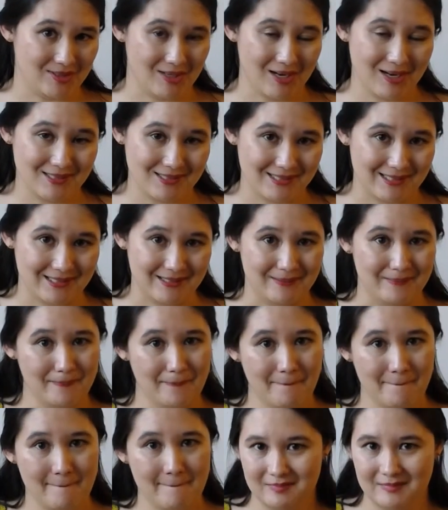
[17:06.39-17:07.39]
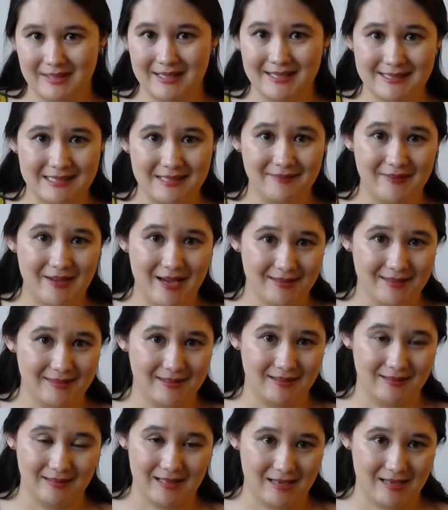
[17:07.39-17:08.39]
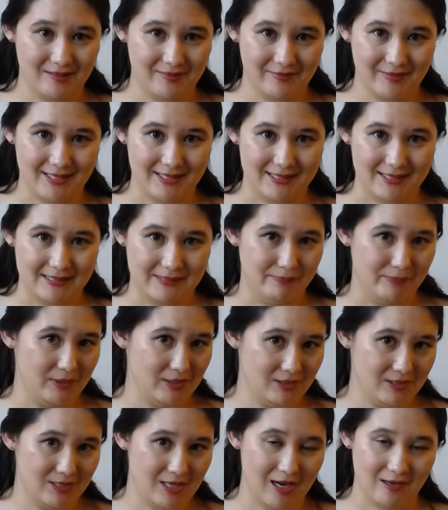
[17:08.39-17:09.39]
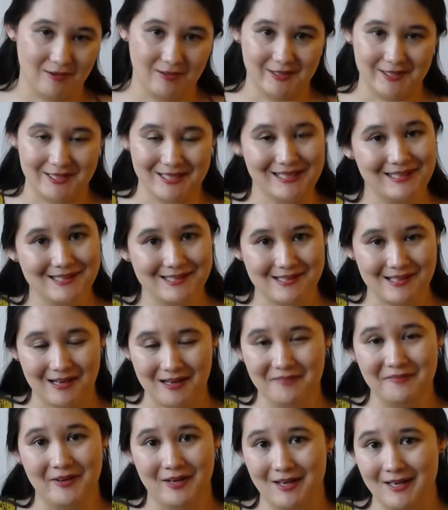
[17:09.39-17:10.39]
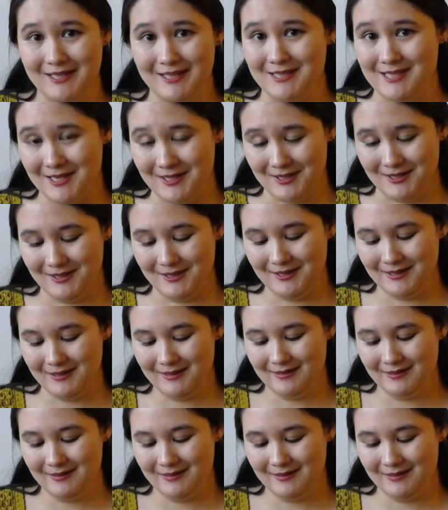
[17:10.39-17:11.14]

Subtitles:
Darcy, is the fact that a lot of these BookTok critiques are very gendered.